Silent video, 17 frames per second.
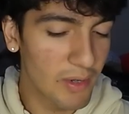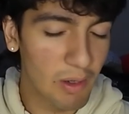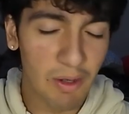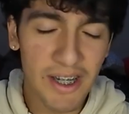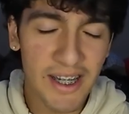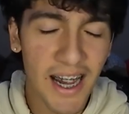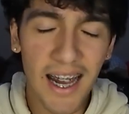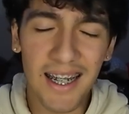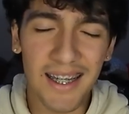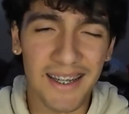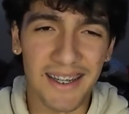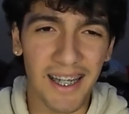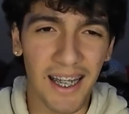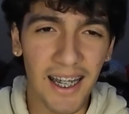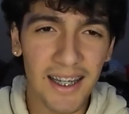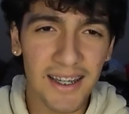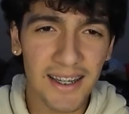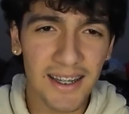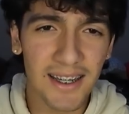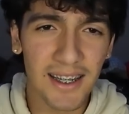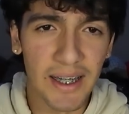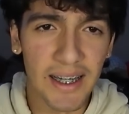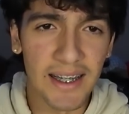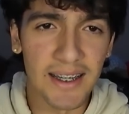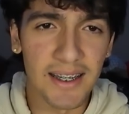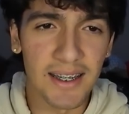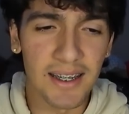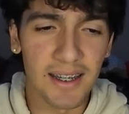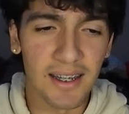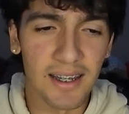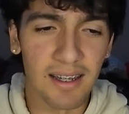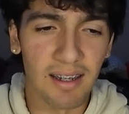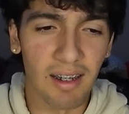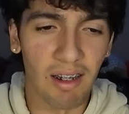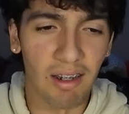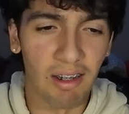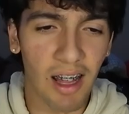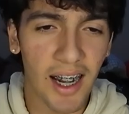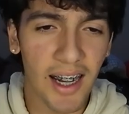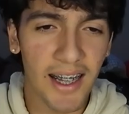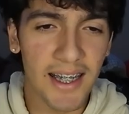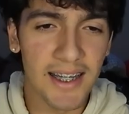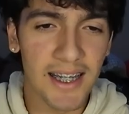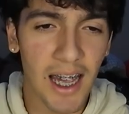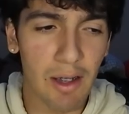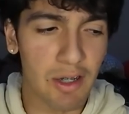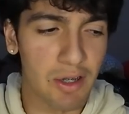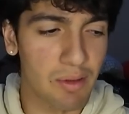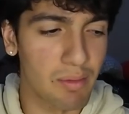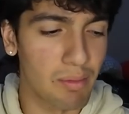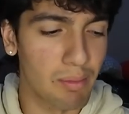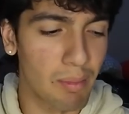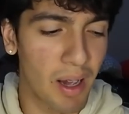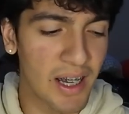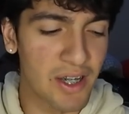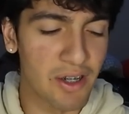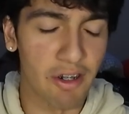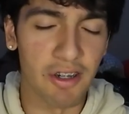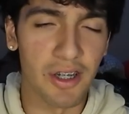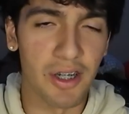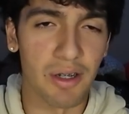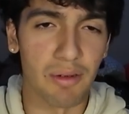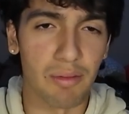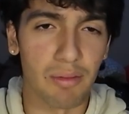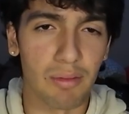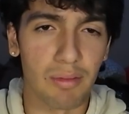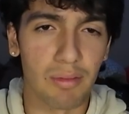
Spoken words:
which kind of sucks because a lot of the times my choices